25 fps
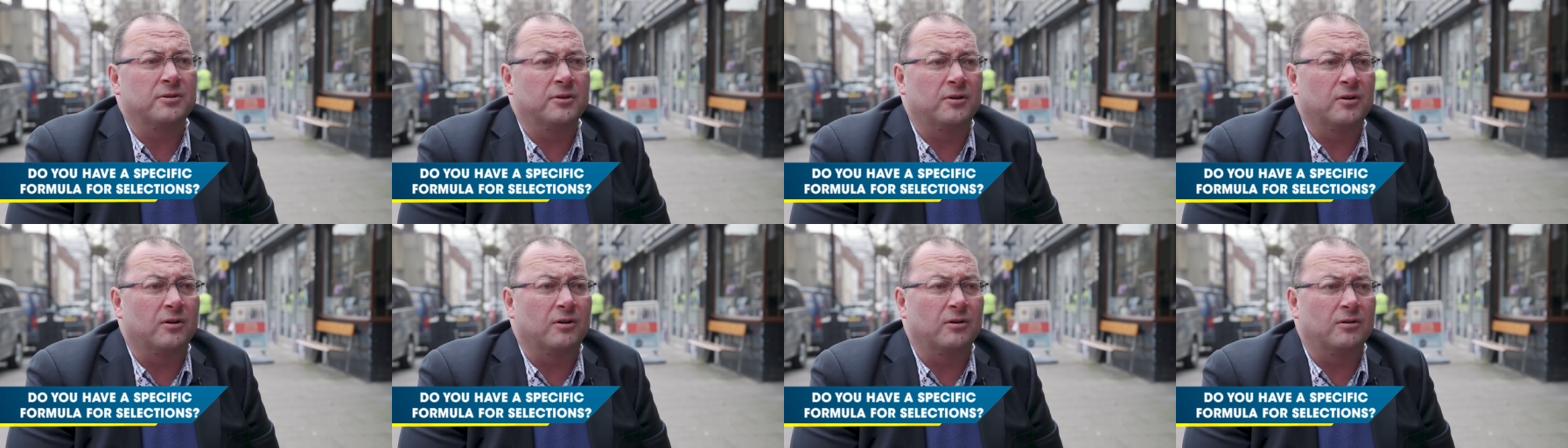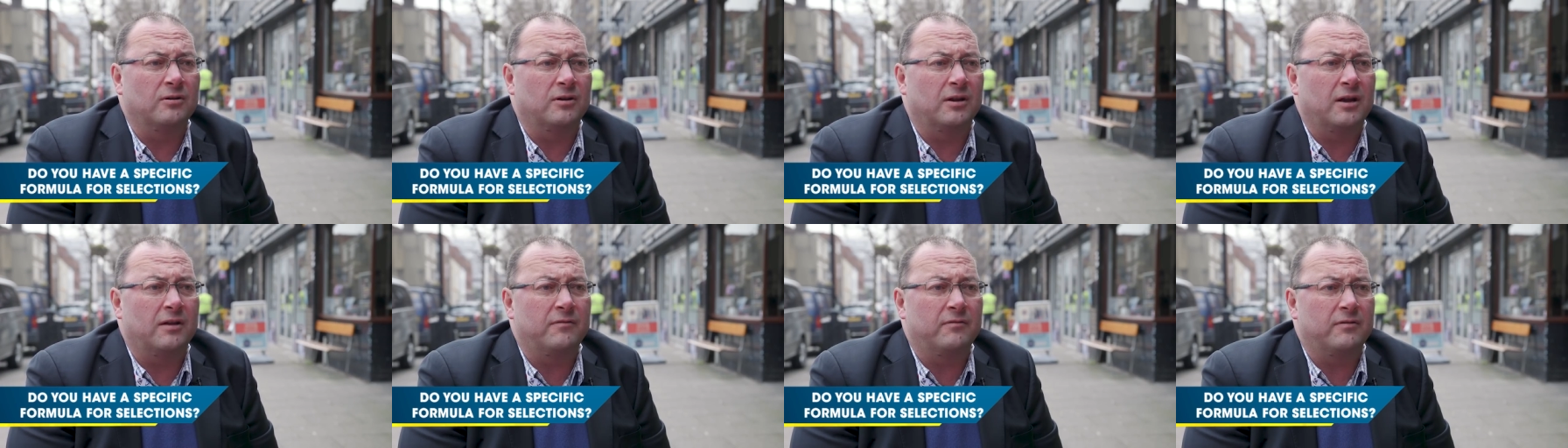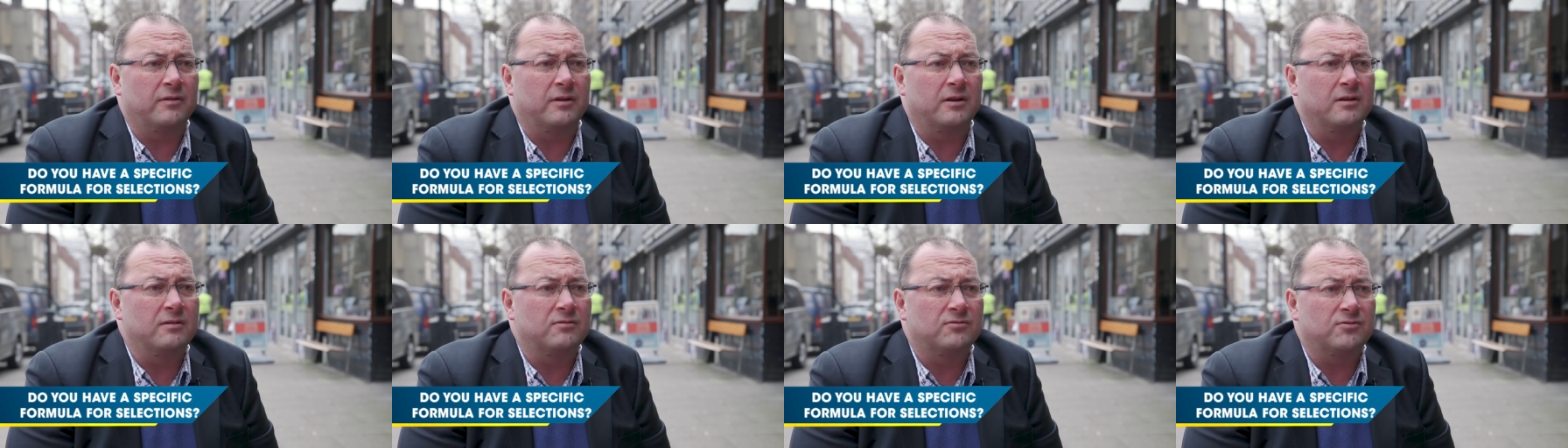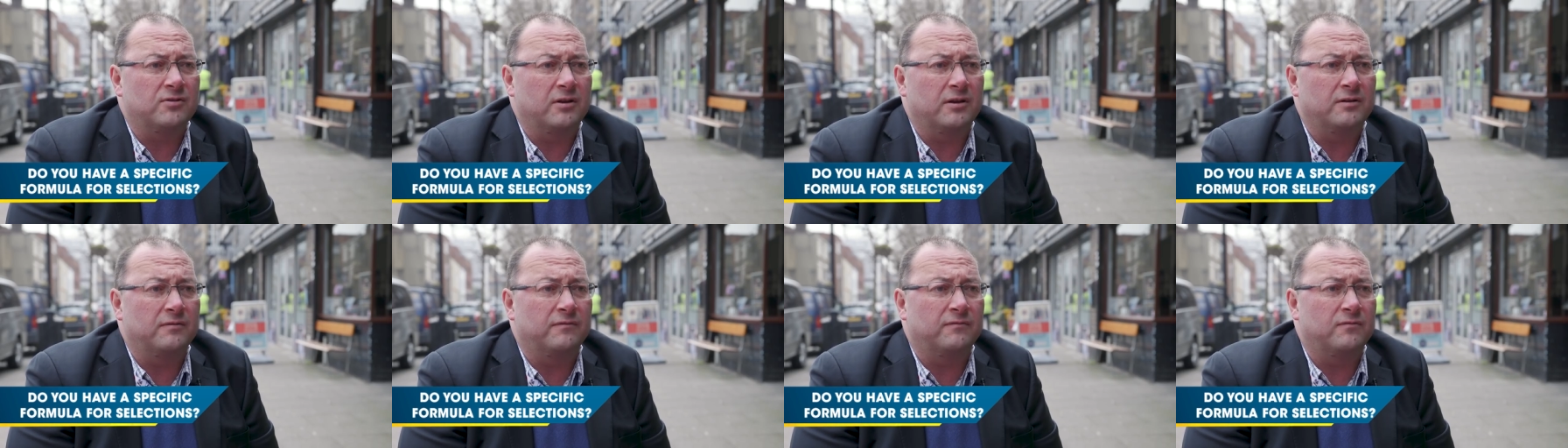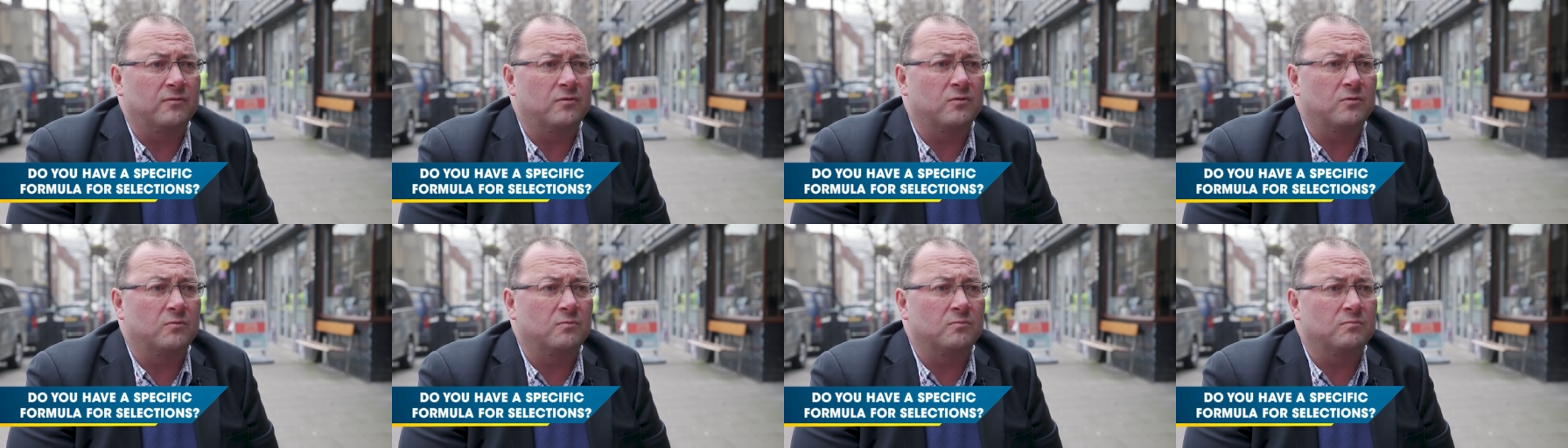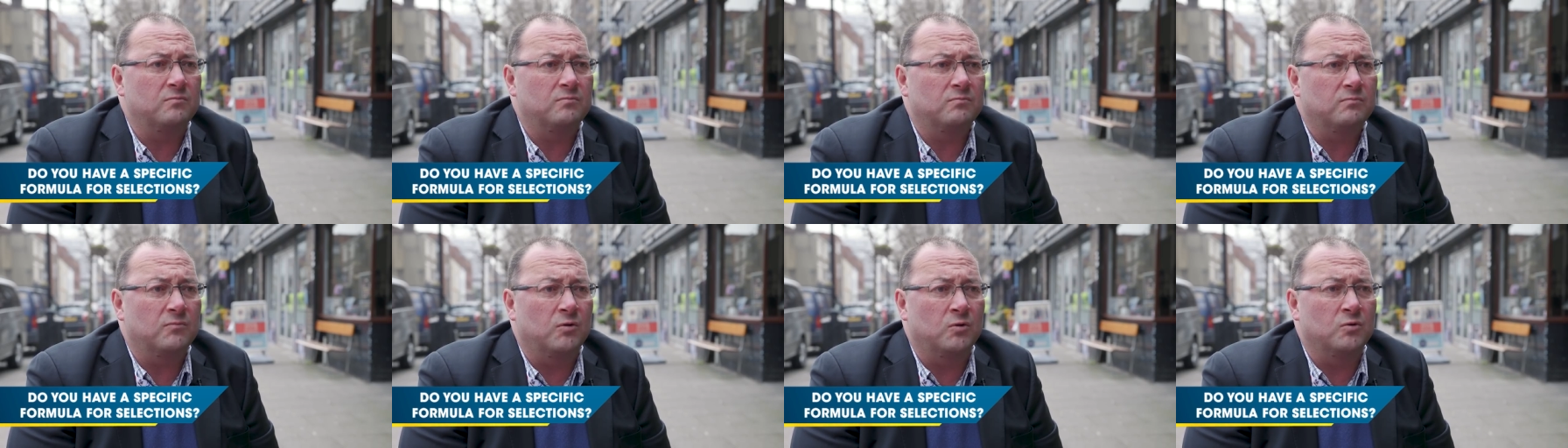You've got to look at everything: trainer form,
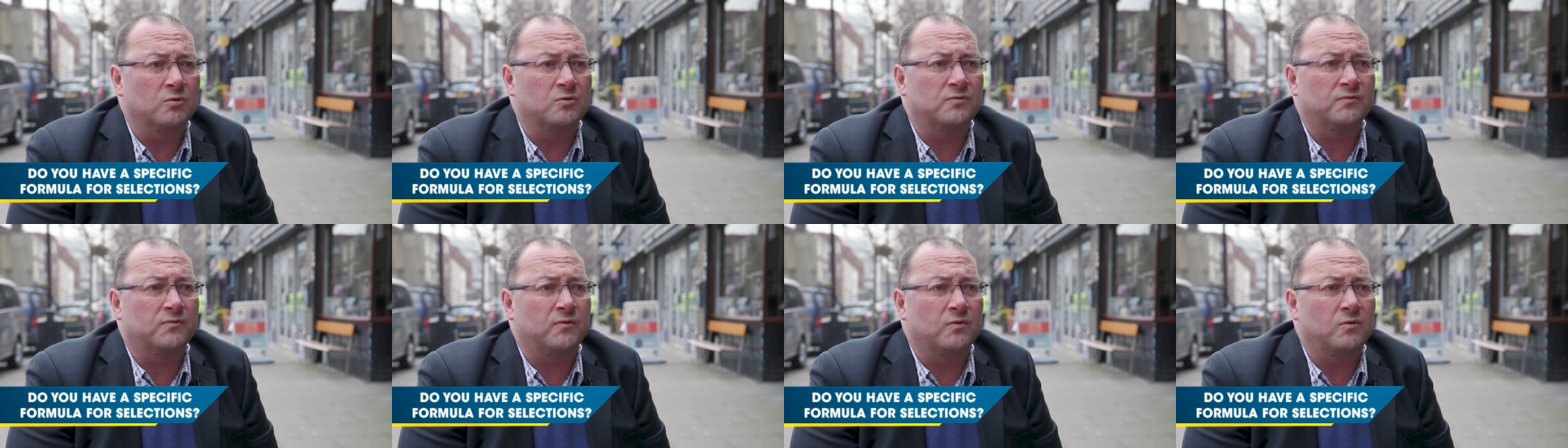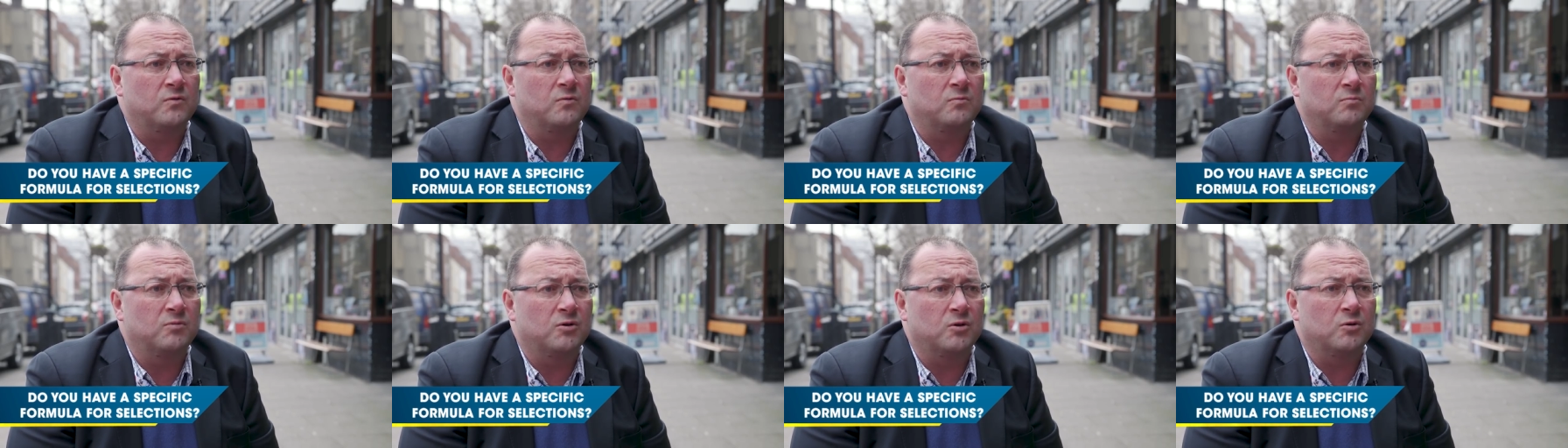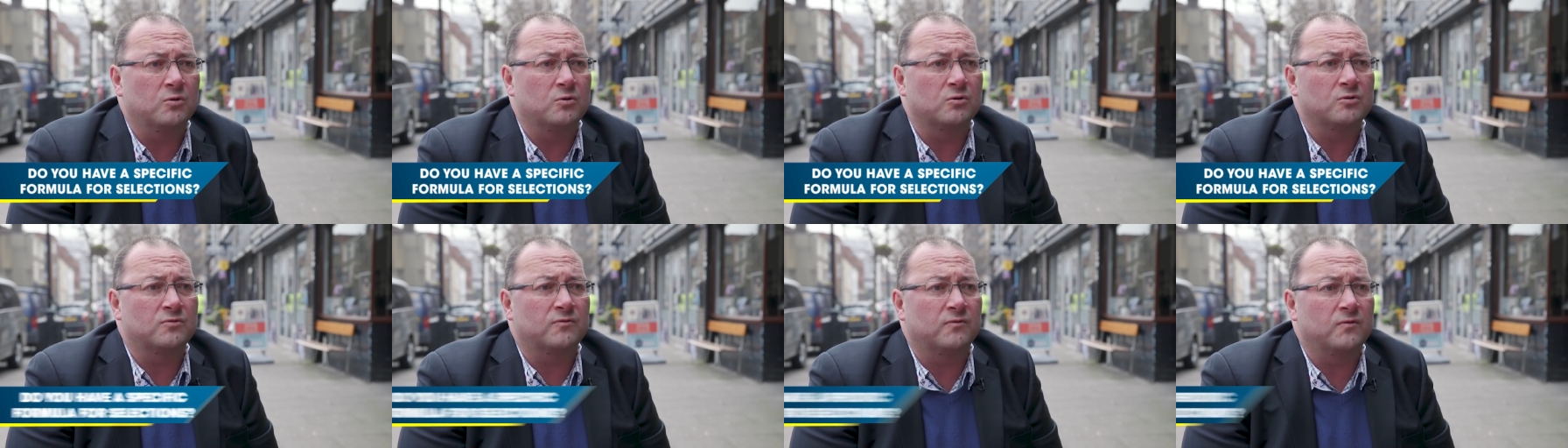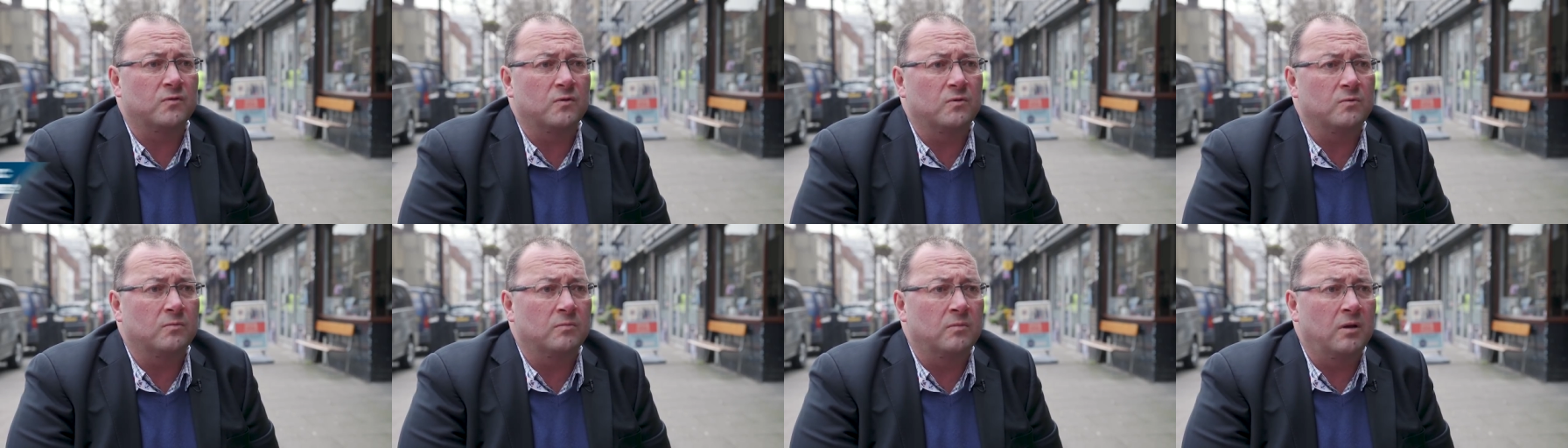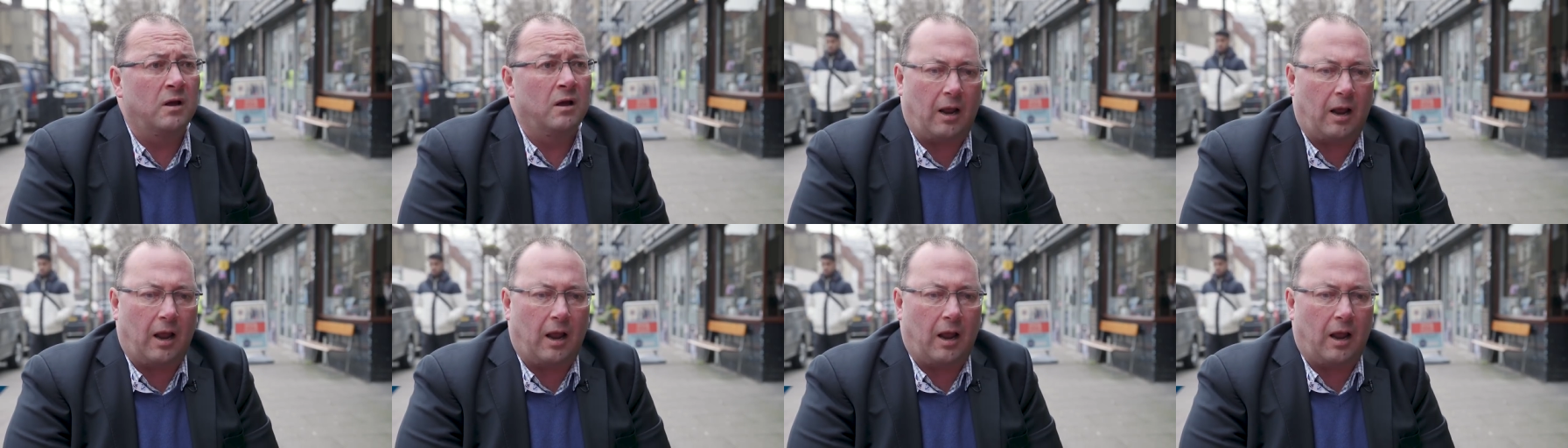horse form, course form.